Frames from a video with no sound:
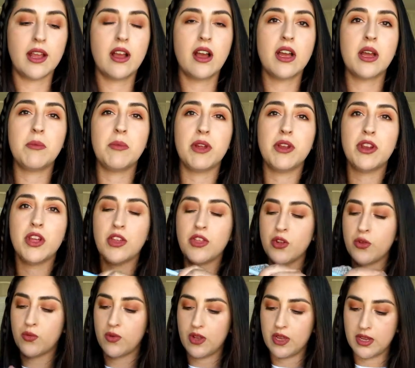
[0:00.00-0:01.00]
and I got him
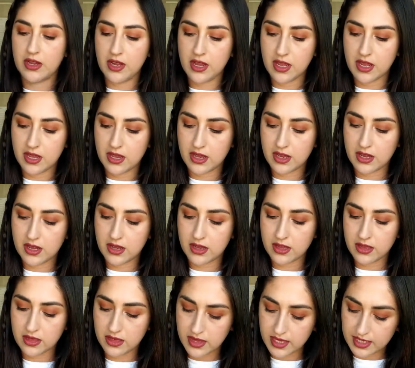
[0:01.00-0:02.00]
another one.
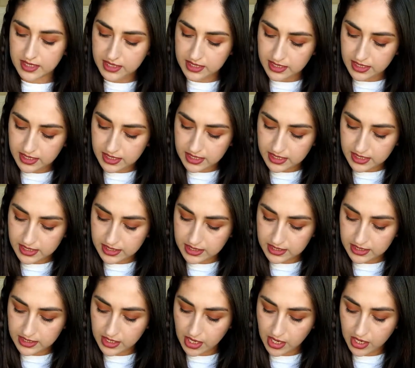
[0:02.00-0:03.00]
This
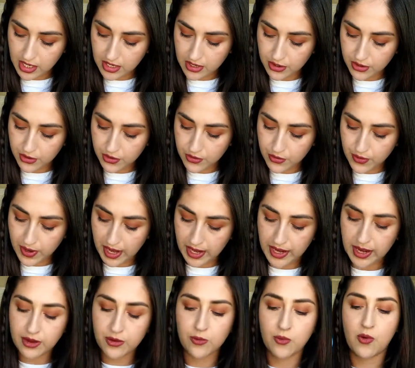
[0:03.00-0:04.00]
is
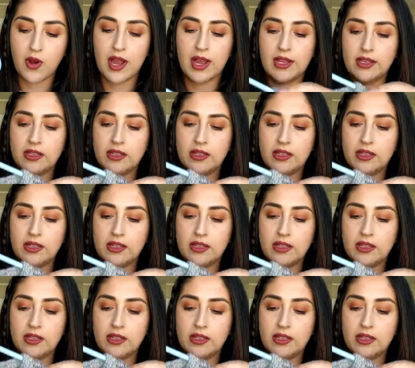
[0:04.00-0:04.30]
gray and